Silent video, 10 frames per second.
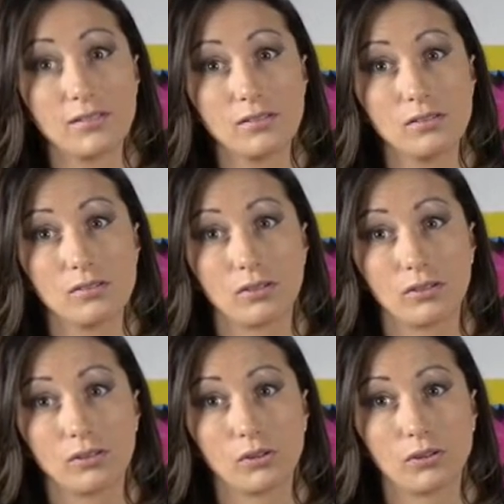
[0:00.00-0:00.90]
notes,
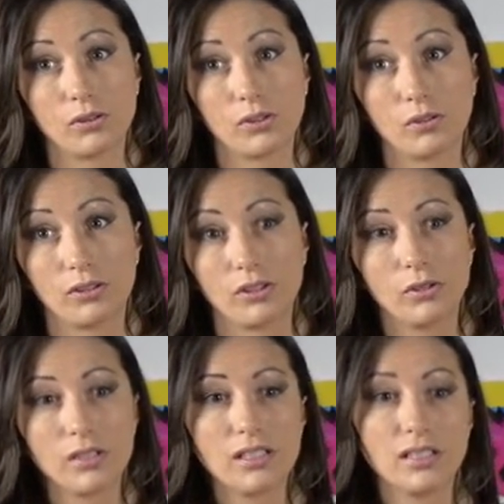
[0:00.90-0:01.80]
short, short, short,
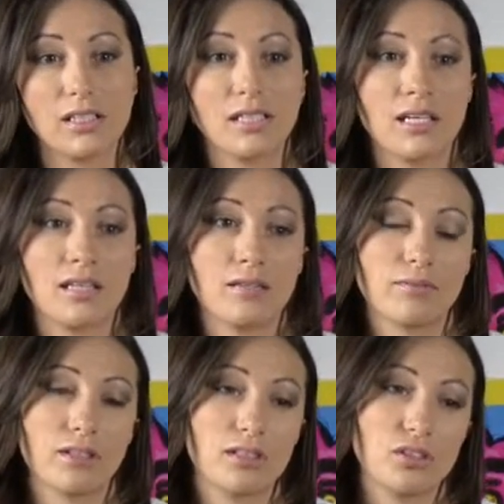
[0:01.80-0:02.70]
short, and then
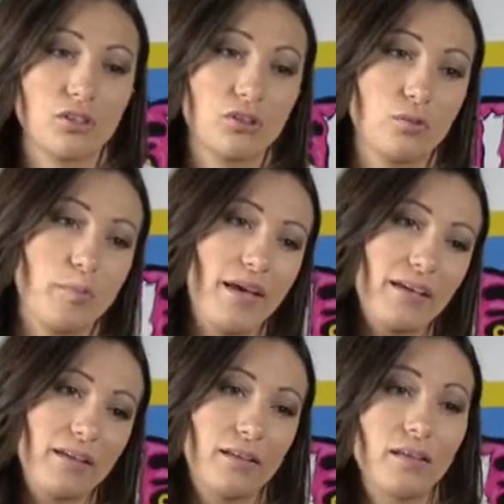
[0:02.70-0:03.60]
we're going to shoot
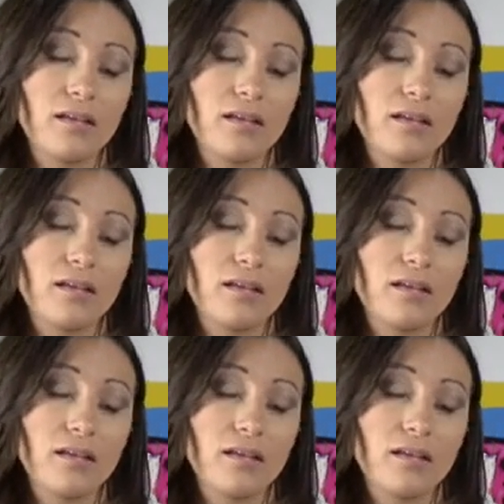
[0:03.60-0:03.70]
back,